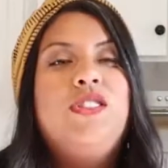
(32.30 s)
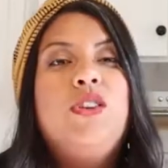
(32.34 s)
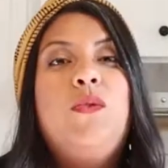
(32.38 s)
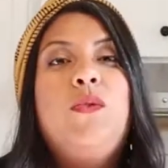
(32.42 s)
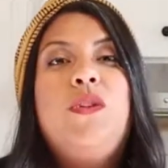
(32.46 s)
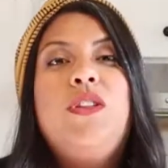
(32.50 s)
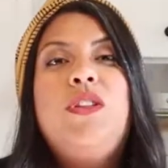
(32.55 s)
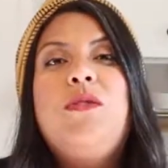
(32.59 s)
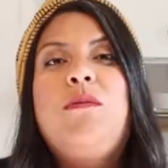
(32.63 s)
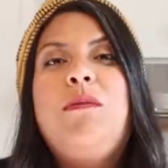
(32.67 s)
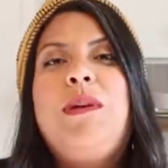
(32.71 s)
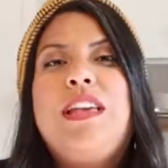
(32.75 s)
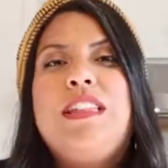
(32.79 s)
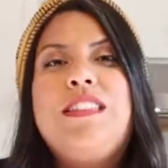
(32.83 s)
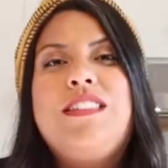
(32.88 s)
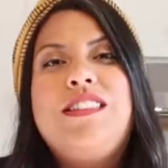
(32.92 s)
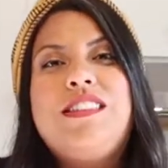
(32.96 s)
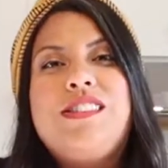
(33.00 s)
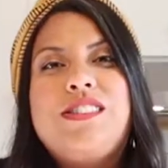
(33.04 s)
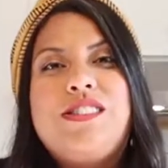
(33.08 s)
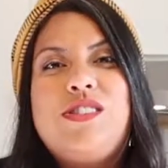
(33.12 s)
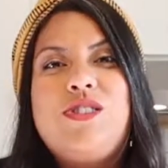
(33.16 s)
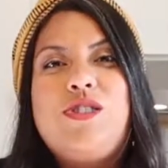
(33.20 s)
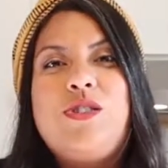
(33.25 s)
So when you make
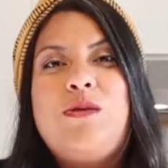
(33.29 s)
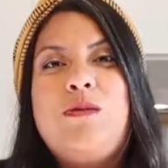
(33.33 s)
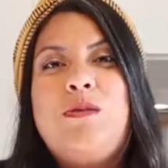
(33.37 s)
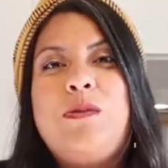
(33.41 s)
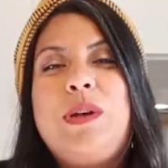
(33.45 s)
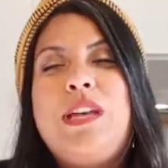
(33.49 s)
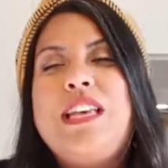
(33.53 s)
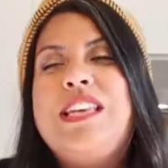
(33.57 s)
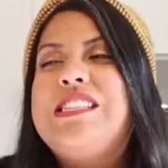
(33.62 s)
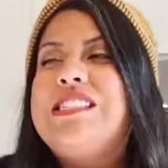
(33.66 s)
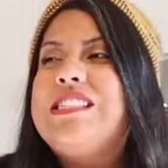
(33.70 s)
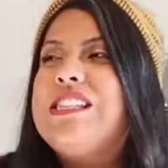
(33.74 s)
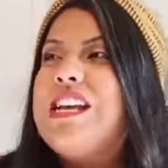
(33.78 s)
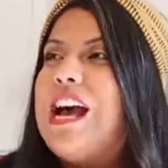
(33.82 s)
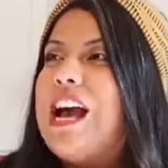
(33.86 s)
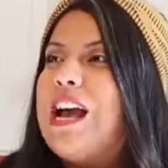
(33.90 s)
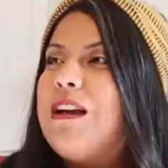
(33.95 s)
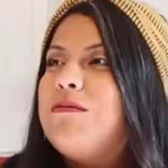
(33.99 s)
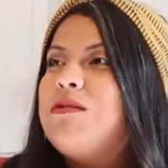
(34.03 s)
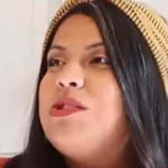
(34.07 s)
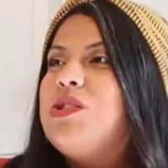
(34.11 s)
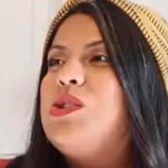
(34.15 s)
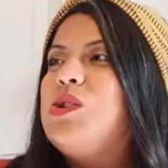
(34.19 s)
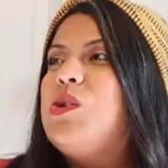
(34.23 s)
this soup, it's
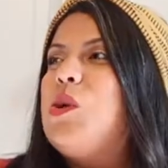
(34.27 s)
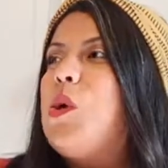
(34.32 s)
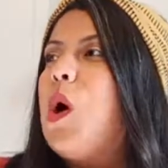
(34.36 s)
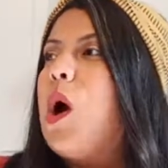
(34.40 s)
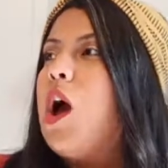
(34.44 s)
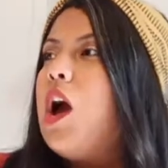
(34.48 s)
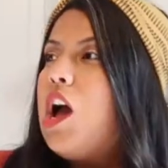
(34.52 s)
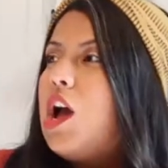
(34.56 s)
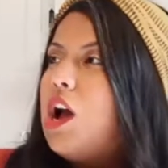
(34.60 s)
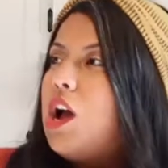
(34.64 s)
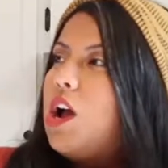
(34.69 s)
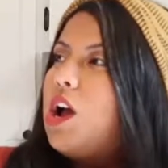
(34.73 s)
time to